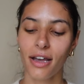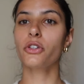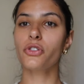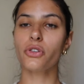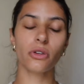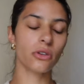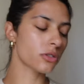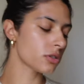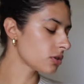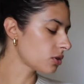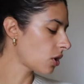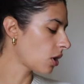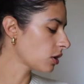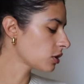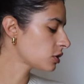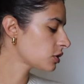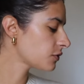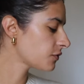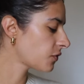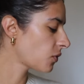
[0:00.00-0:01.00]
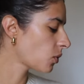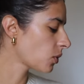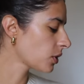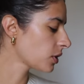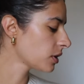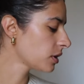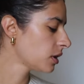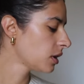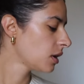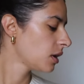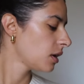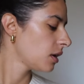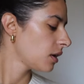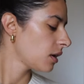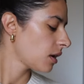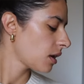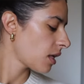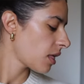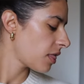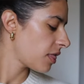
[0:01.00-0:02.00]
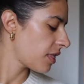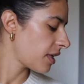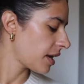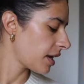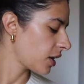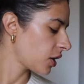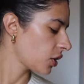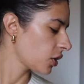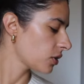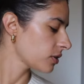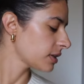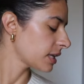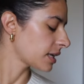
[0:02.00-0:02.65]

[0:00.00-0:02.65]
So there's a launch for their